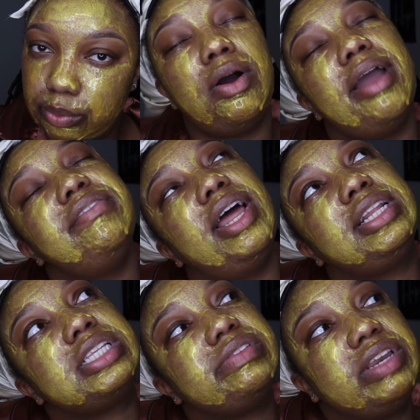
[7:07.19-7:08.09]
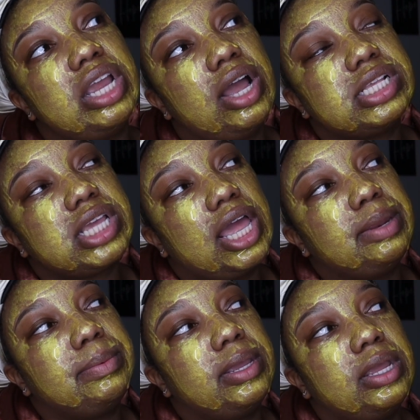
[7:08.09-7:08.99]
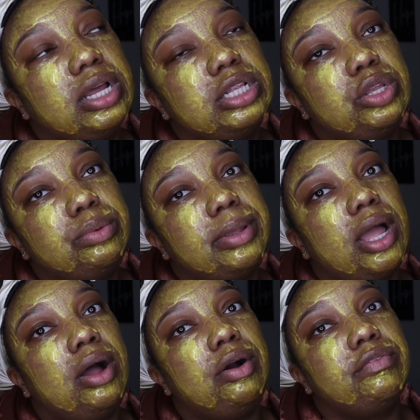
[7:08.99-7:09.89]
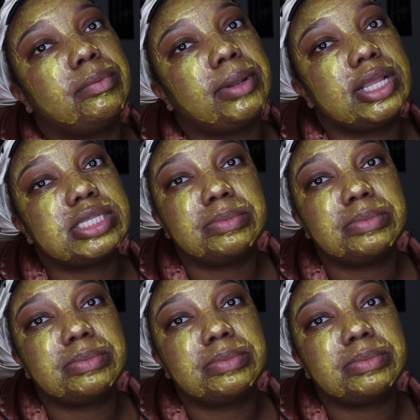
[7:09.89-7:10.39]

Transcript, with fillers: No, I feel like this video has kind of been a little bit all over the place.